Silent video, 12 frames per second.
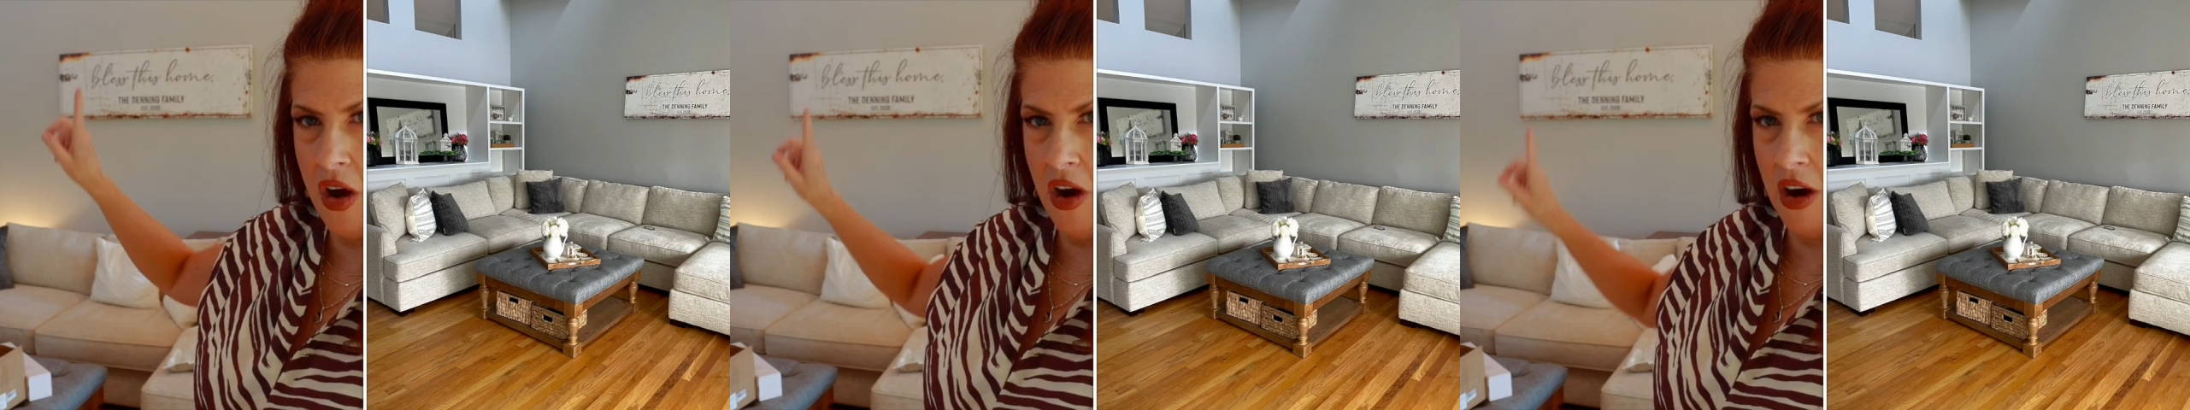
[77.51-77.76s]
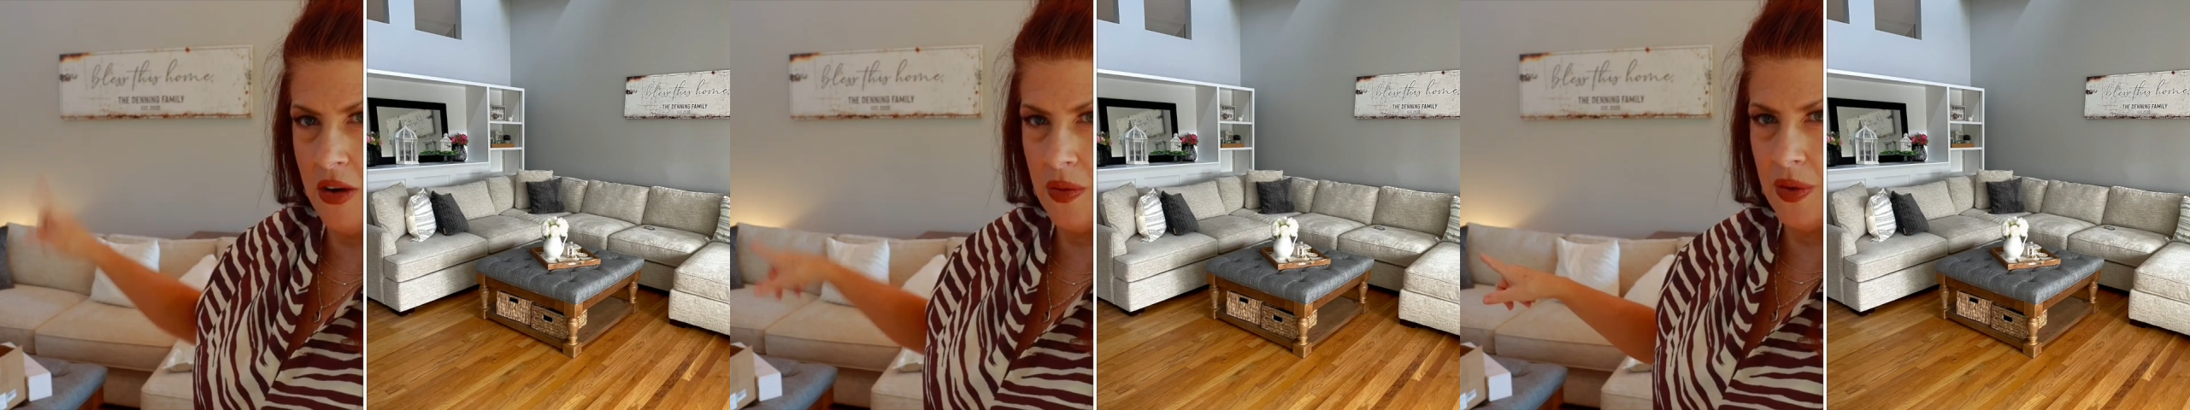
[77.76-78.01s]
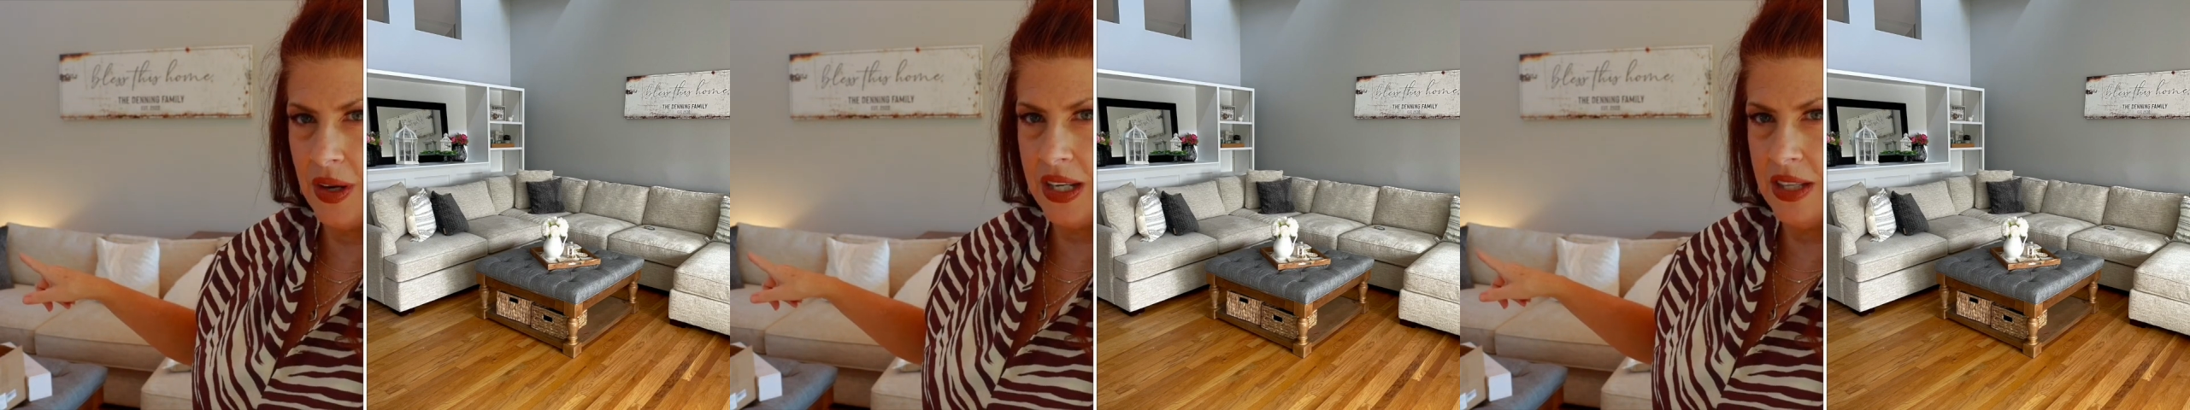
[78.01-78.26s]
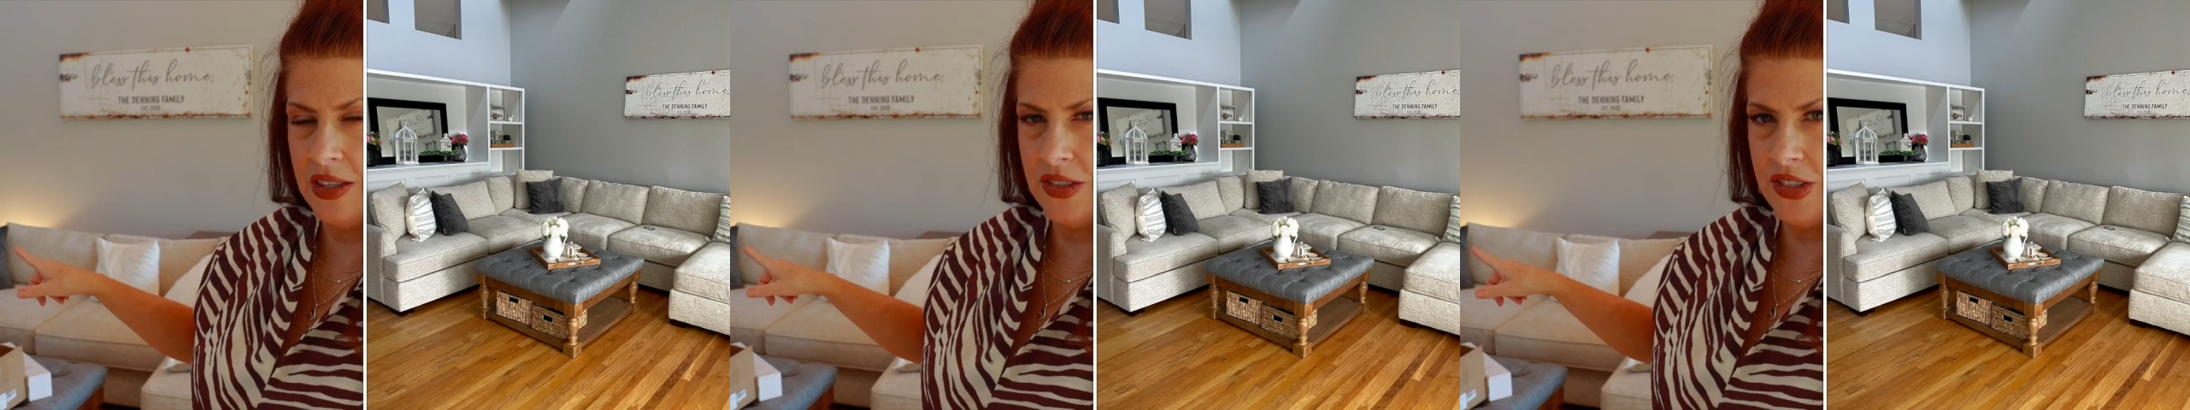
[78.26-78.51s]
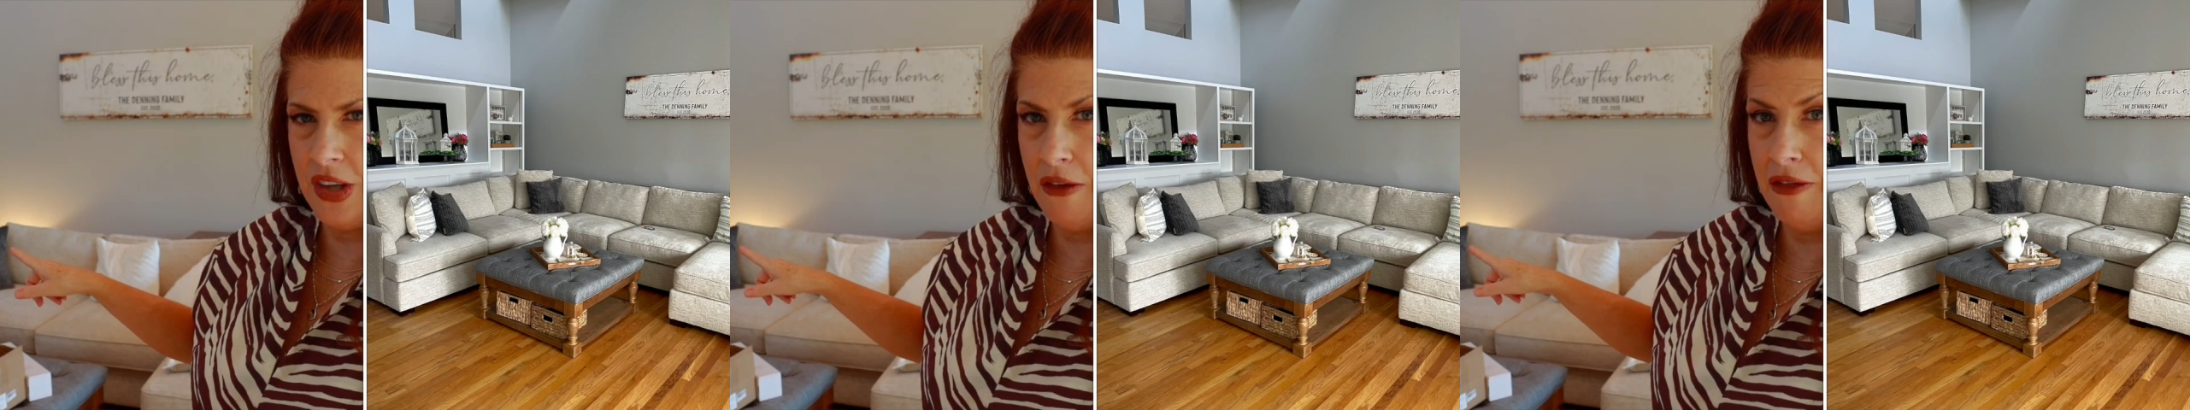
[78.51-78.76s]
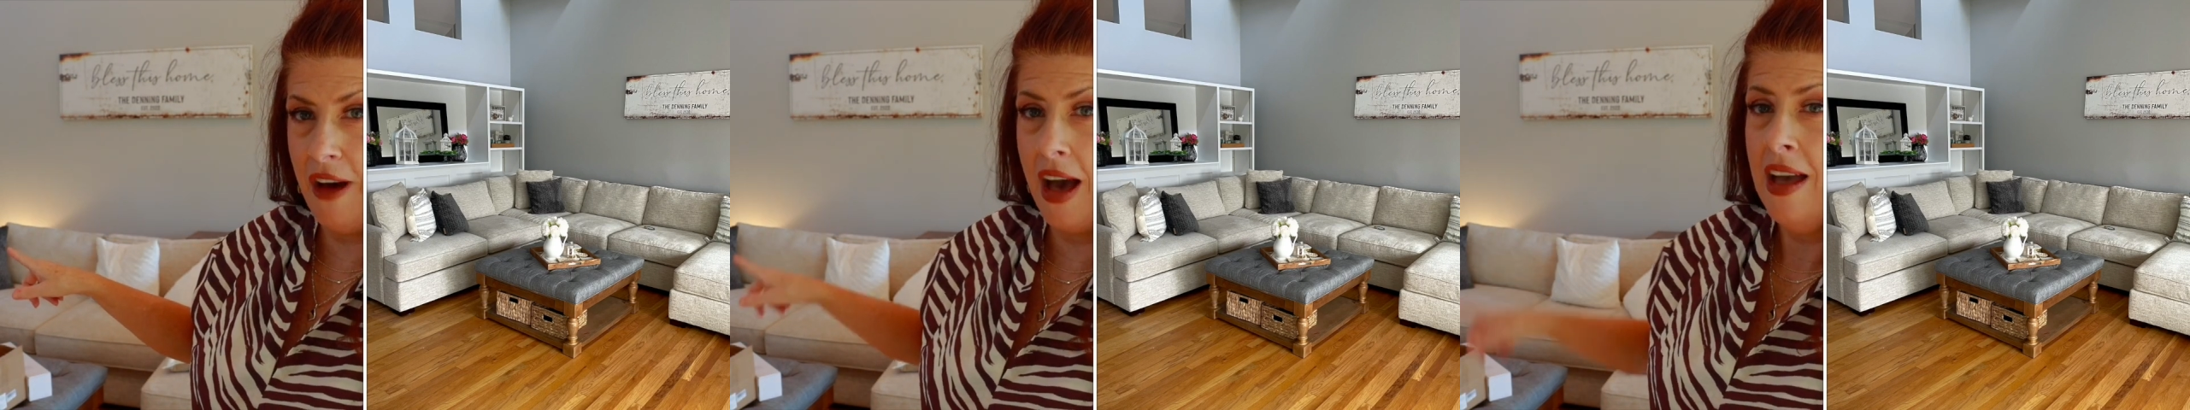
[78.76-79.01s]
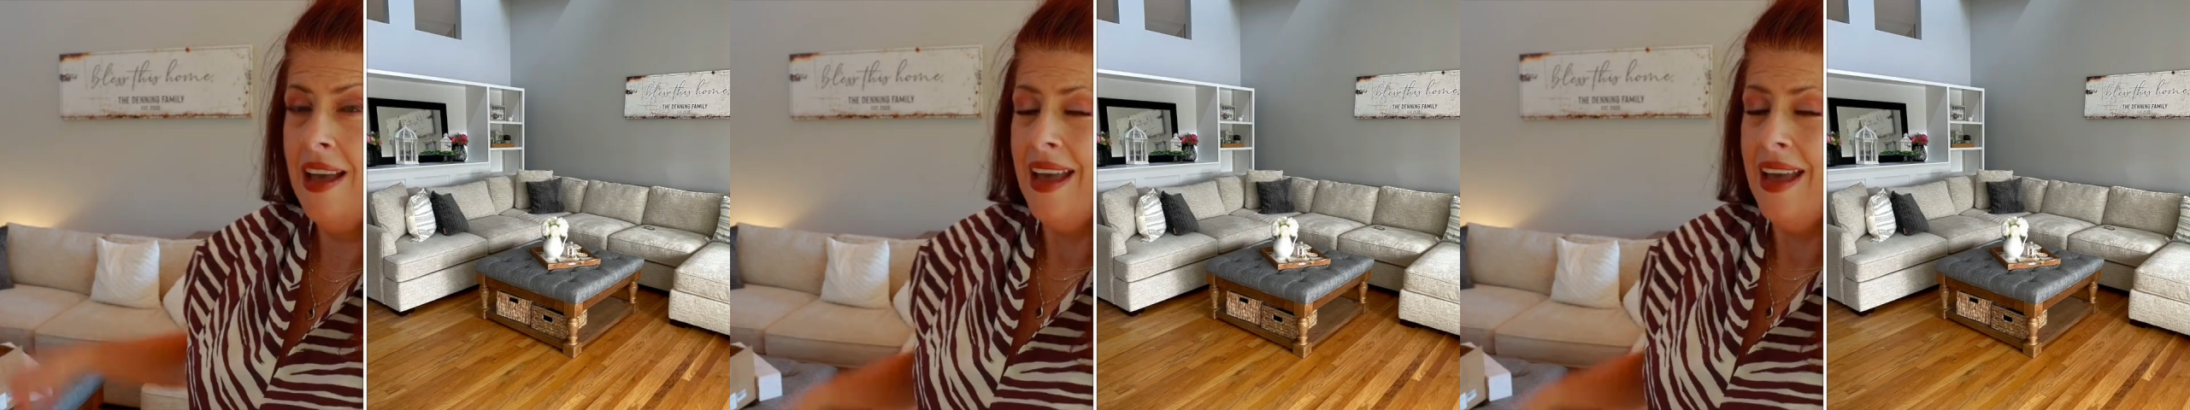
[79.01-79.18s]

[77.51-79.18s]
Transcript: artwork and the sofa.